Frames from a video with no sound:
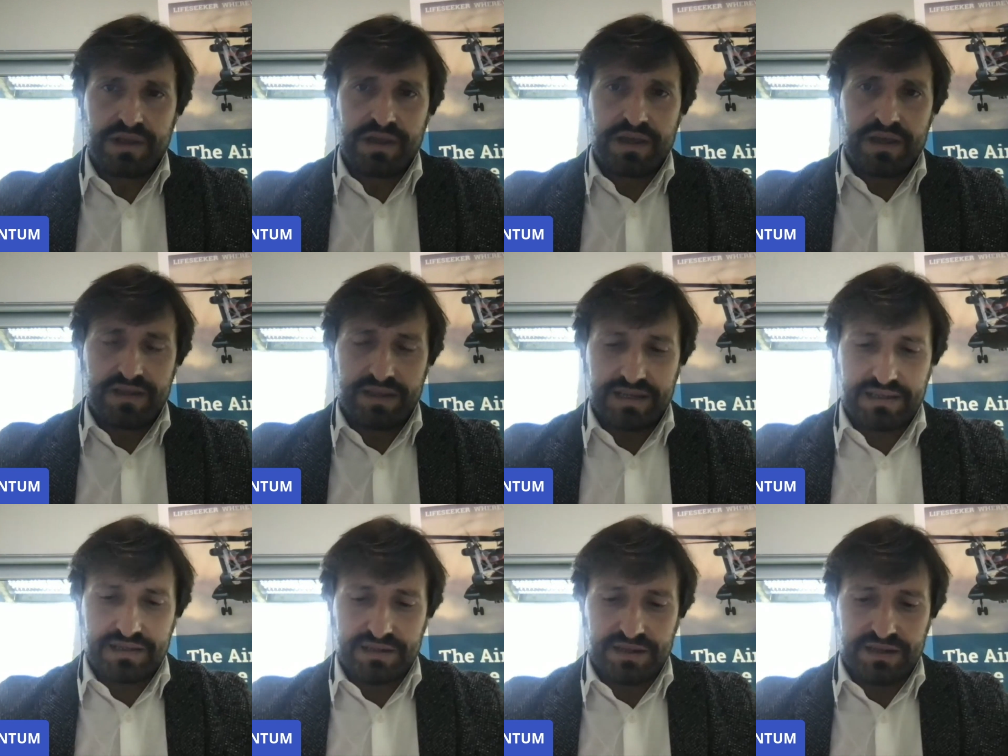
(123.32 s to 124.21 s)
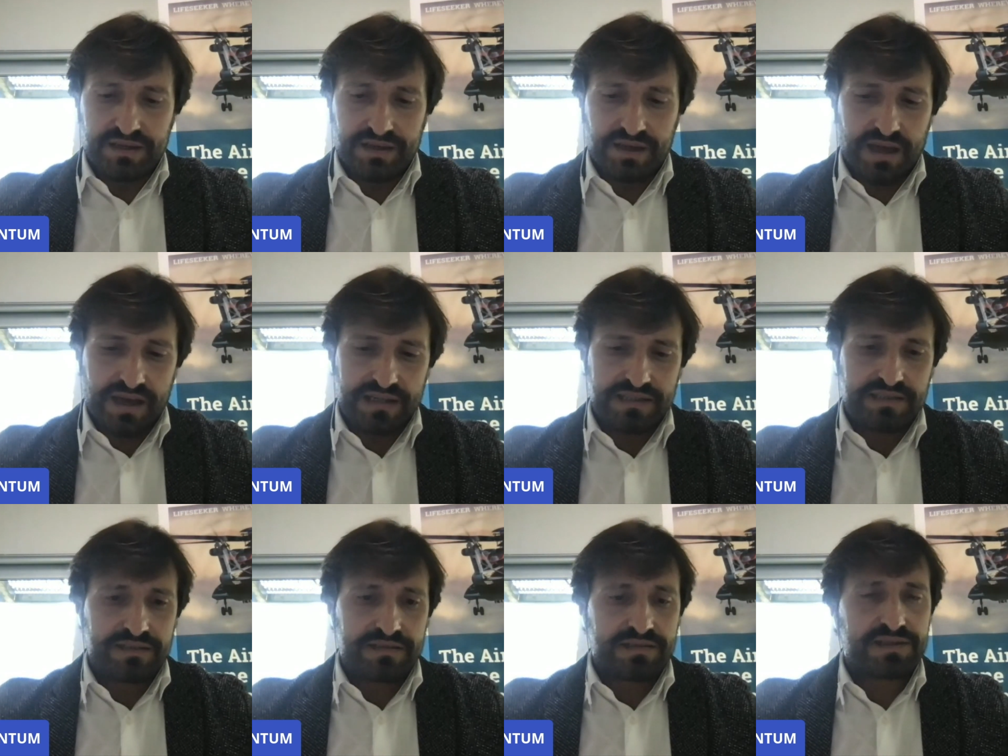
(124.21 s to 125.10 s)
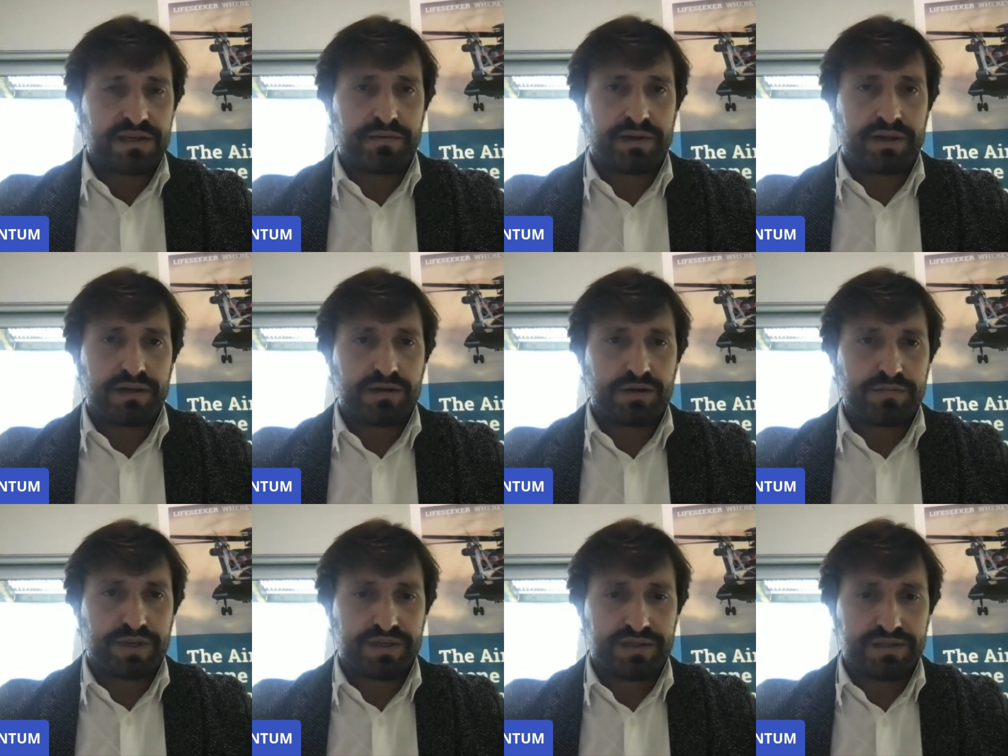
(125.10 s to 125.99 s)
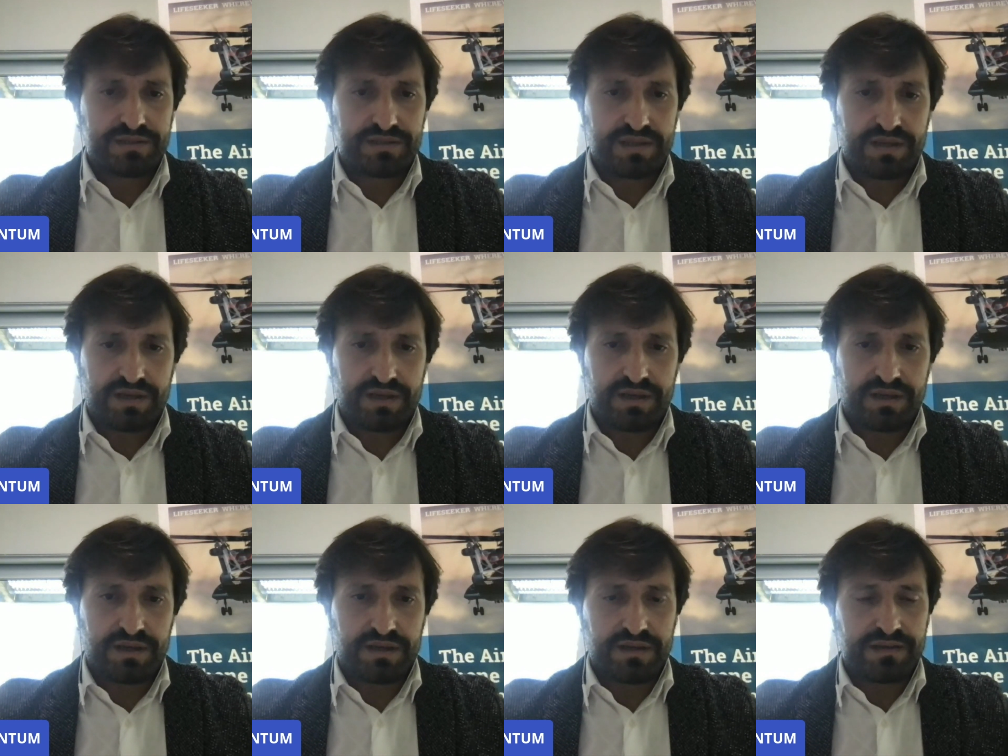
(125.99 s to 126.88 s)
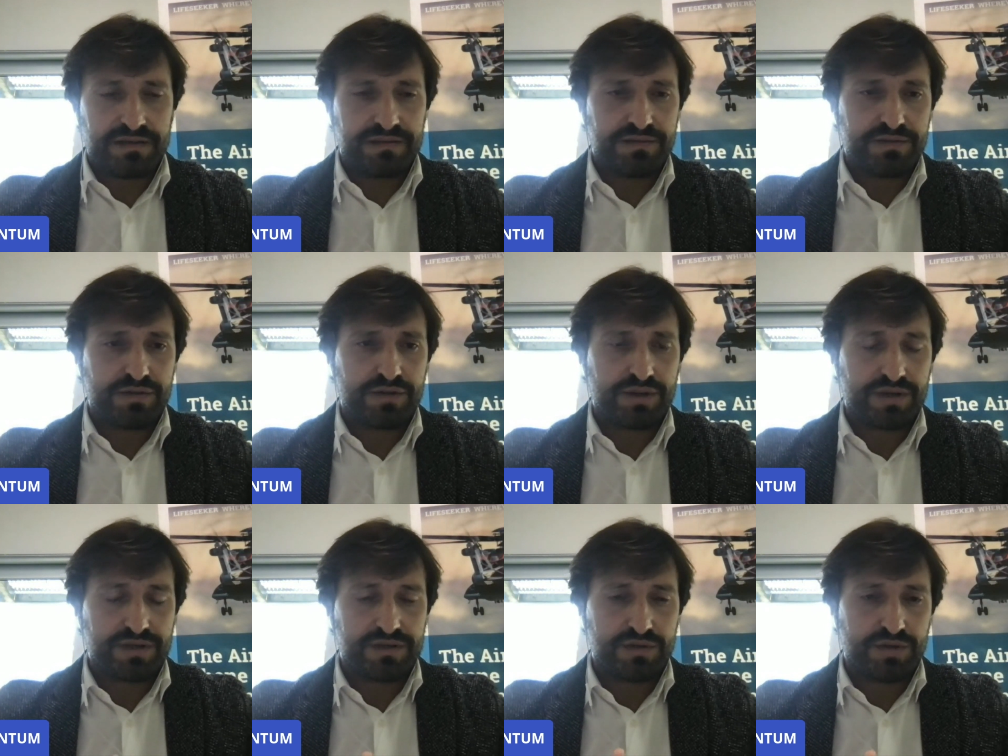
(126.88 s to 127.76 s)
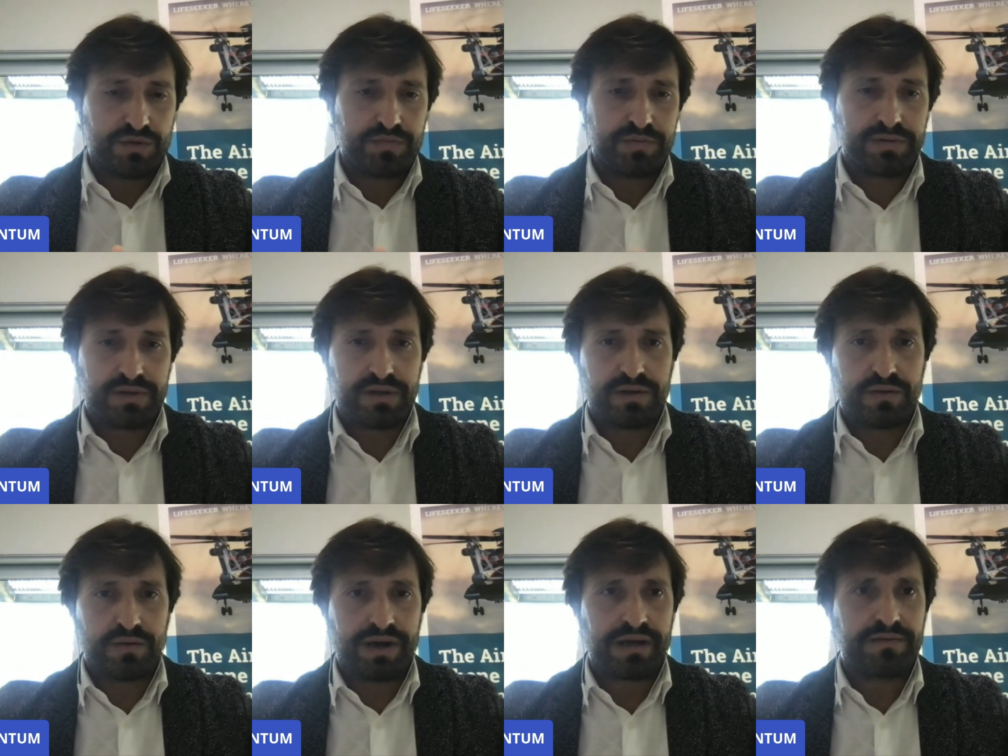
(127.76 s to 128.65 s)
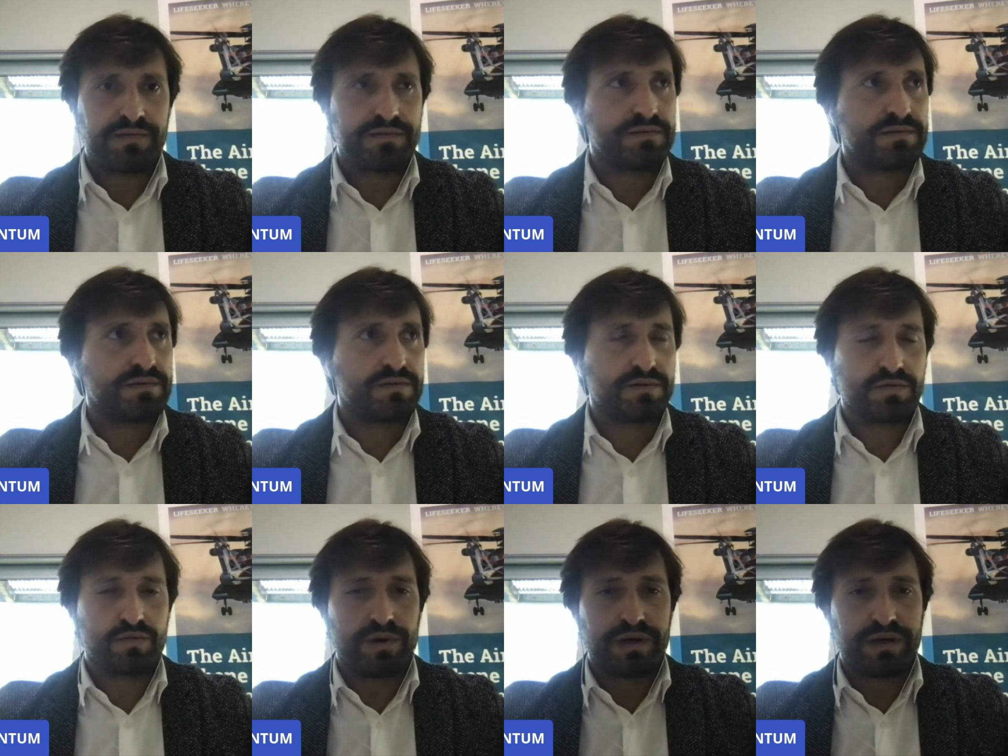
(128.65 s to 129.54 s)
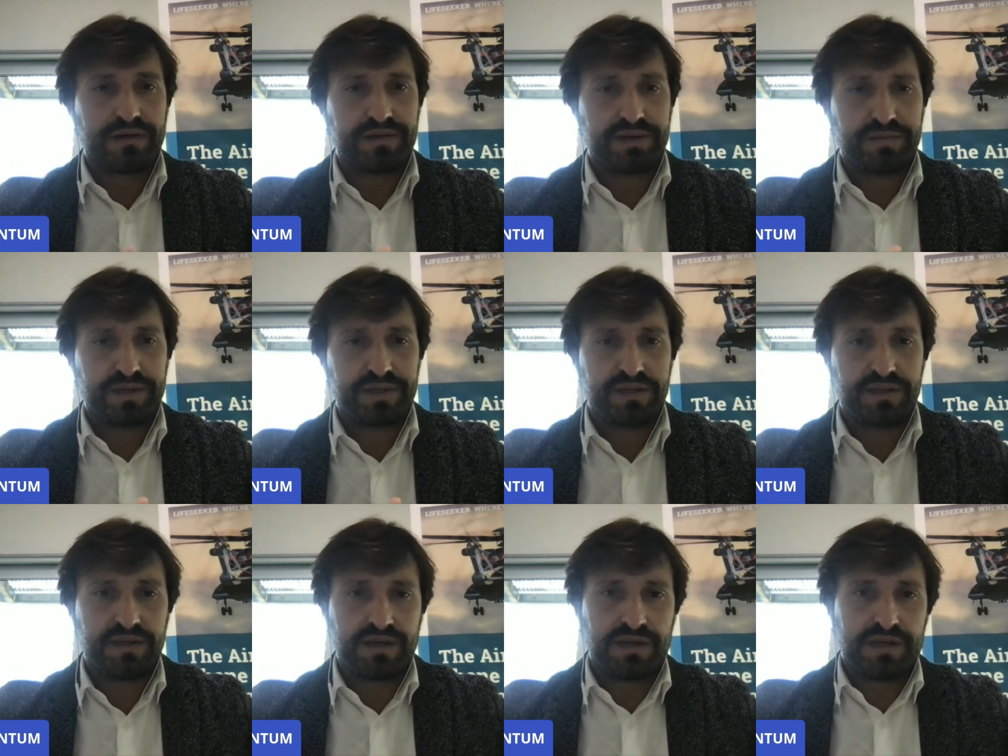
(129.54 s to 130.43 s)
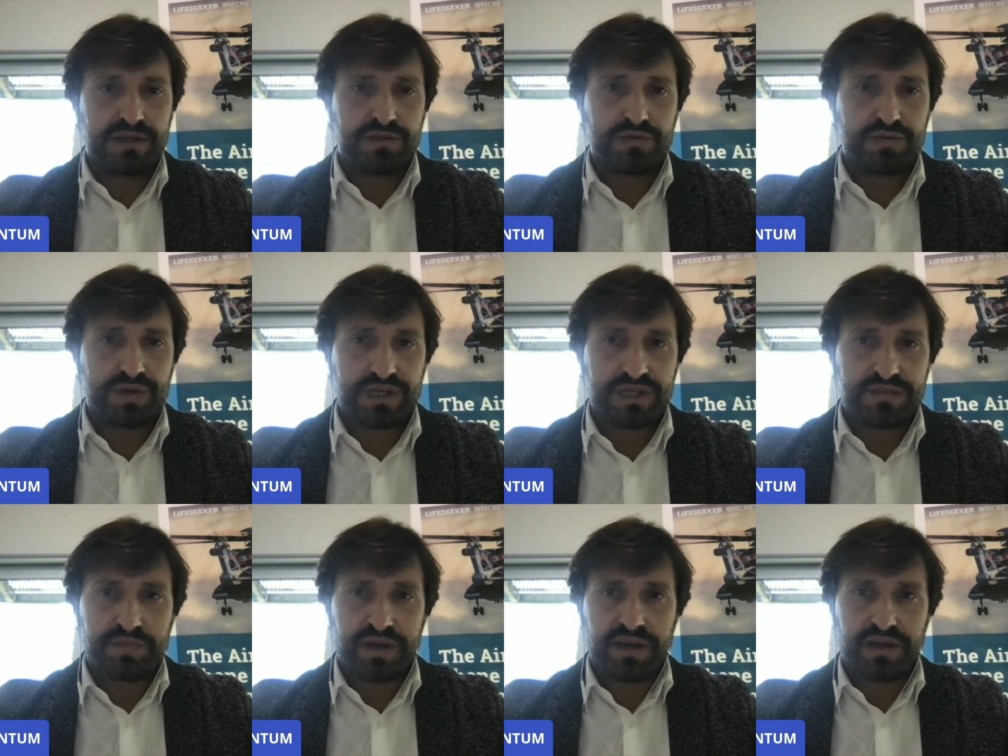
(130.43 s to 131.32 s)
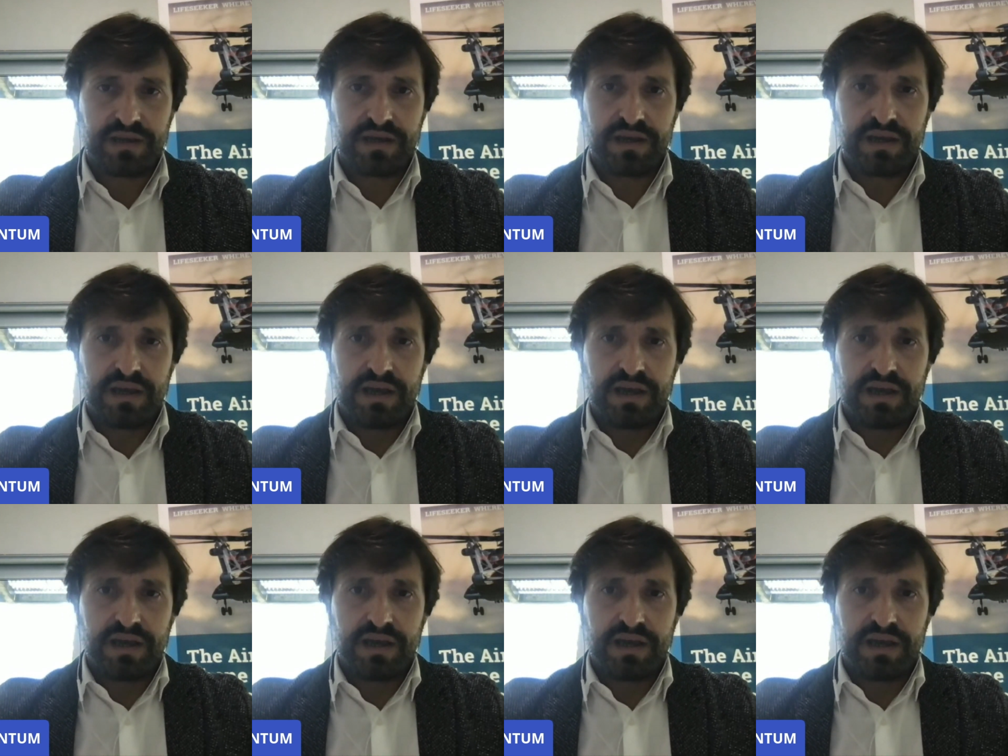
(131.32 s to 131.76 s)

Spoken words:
that has several companies in Europe, one in Germany, two in Spain,